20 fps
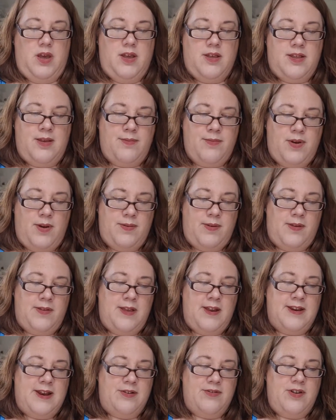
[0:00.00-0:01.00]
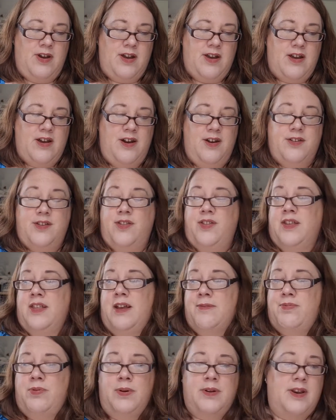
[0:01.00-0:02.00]
Sometimes I send out die cuts, I think
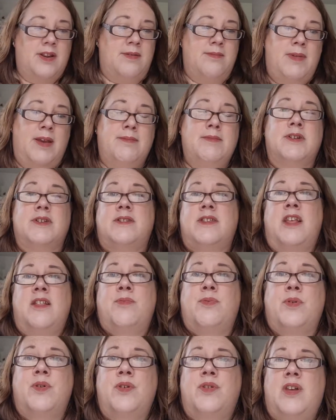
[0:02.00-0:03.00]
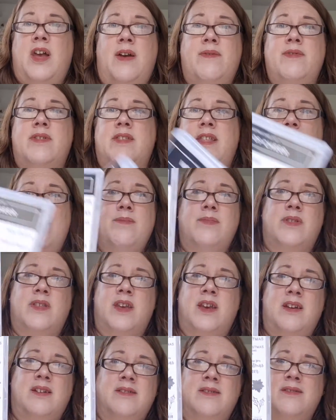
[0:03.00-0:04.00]
that probably doesn't make much sense because I haven't stamped
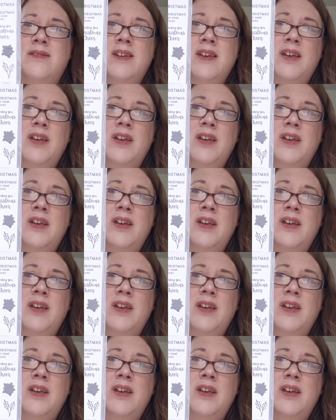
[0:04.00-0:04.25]
it, and